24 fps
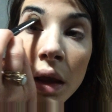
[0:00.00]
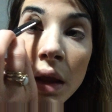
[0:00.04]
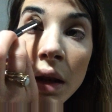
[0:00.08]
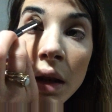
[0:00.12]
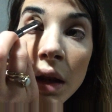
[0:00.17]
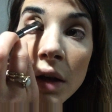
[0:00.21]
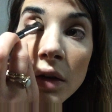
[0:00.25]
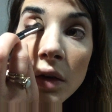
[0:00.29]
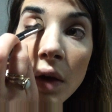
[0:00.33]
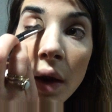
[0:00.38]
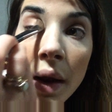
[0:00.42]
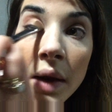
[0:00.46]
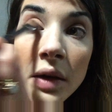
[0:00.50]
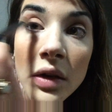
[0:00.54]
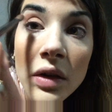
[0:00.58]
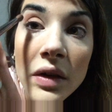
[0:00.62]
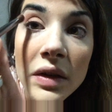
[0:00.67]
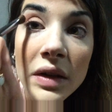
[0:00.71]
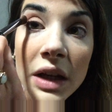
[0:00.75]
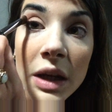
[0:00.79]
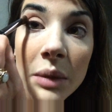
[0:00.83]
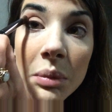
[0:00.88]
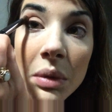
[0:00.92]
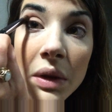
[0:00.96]
and I try and
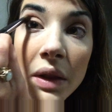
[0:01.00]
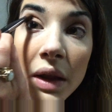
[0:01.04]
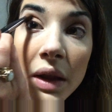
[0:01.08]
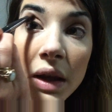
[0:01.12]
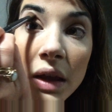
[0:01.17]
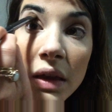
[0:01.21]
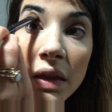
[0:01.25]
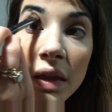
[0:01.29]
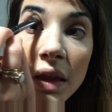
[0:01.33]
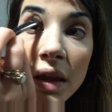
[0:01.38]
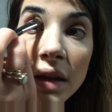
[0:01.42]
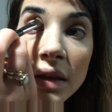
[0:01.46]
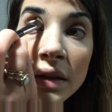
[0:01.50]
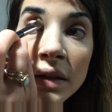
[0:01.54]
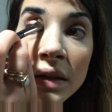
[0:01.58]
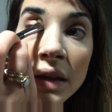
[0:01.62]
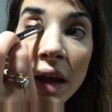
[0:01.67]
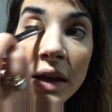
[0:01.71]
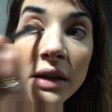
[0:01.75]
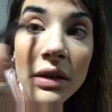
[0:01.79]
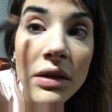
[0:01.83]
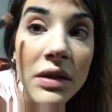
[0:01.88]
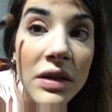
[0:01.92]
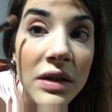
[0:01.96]
just keep it like this.
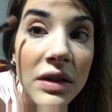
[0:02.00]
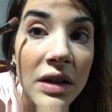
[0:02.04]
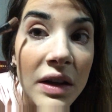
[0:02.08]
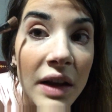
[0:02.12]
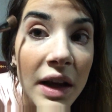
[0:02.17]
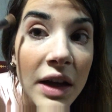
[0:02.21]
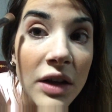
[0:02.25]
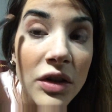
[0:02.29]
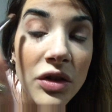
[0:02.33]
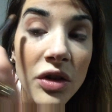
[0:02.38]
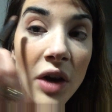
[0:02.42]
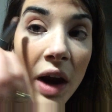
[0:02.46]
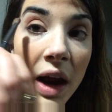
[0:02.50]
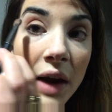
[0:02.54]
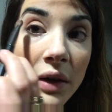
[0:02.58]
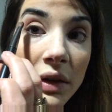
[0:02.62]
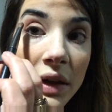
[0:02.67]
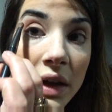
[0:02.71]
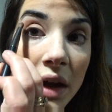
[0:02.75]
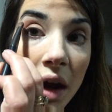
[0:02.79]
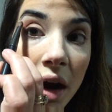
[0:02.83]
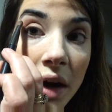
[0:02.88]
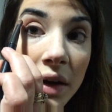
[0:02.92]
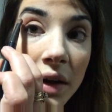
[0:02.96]
I used to like try
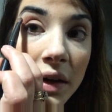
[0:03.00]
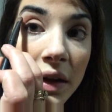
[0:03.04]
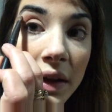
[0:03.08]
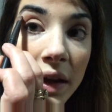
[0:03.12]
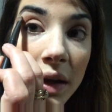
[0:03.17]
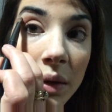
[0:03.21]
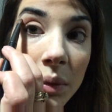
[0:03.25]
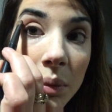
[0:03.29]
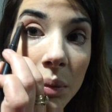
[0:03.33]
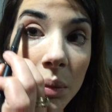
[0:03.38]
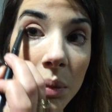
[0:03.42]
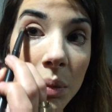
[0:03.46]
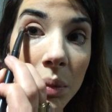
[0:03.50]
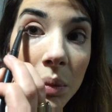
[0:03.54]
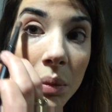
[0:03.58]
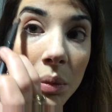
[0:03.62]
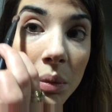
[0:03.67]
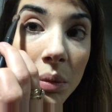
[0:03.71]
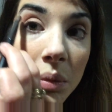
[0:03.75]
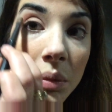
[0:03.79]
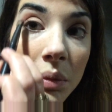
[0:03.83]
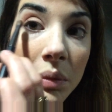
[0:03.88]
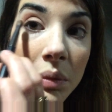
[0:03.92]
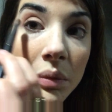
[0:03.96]
really hard to like,
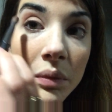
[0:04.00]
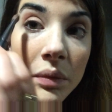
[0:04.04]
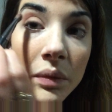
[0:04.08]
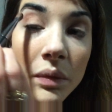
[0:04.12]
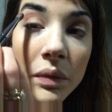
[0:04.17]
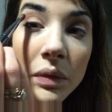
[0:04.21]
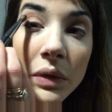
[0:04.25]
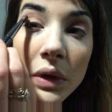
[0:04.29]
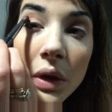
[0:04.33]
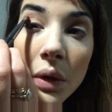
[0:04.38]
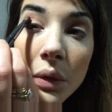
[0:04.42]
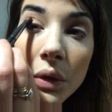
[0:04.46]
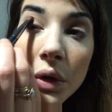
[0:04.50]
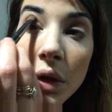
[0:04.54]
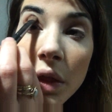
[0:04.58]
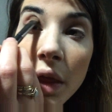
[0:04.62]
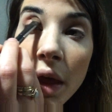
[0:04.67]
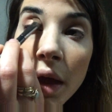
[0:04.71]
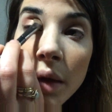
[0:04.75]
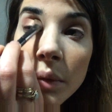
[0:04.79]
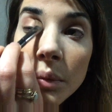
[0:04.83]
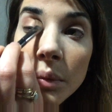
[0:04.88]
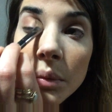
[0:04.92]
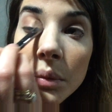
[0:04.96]
don't do
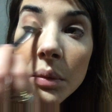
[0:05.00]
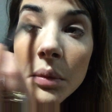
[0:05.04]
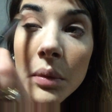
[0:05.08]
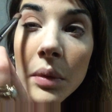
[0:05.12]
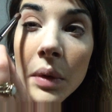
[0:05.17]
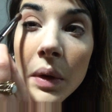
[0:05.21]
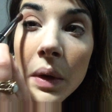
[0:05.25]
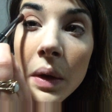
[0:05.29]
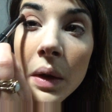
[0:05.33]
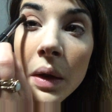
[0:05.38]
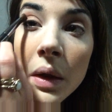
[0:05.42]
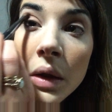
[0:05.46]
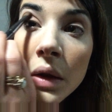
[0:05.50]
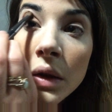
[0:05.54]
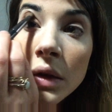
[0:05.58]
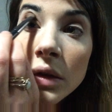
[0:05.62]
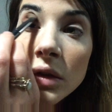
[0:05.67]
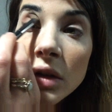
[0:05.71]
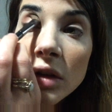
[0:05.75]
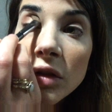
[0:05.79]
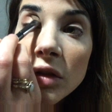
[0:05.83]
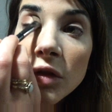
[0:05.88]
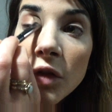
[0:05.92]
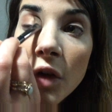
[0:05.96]
that.
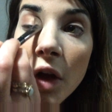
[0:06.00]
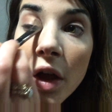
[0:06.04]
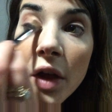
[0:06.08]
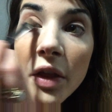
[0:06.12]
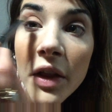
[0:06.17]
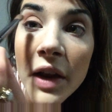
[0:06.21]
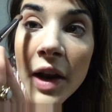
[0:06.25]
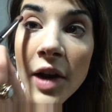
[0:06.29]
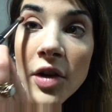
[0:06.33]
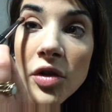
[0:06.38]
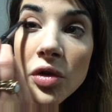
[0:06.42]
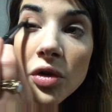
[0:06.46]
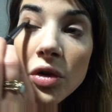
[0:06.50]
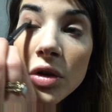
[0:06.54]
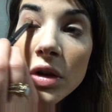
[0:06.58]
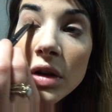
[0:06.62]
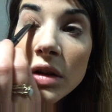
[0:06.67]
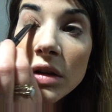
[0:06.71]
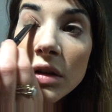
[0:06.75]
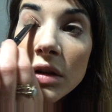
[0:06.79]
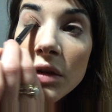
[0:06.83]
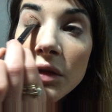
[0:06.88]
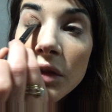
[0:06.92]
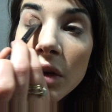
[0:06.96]
Just follow the natural
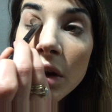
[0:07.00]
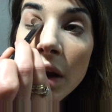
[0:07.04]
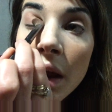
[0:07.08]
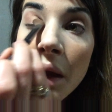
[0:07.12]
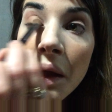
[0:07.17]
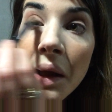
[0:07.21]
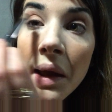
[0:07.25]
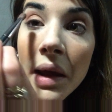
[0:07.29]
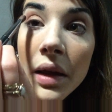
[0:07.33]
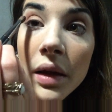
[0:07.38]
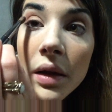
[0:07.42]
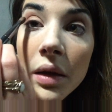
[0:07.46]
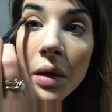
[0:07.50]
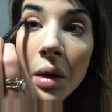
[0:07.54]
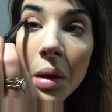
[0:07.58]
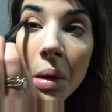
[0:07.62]
crease of your eye